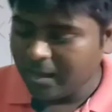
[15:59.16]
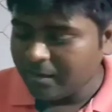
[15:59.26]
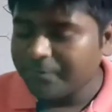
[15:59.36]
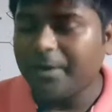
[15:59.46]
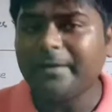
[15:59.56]

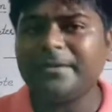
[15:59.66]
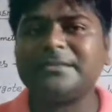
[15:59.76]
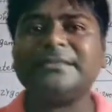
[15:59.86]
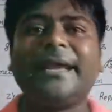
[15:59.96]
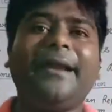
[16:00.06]
What about
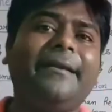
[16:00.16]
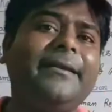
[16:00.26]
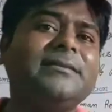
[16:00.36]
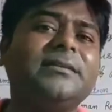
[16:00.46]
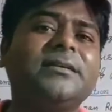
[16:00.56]

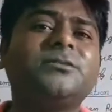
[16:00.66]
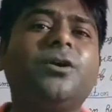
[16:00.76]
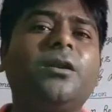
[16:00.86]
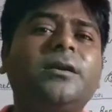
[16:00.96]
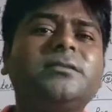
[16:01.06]
secondary sex
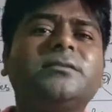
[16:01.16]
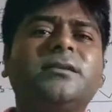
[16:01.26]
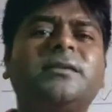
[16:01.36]
organs?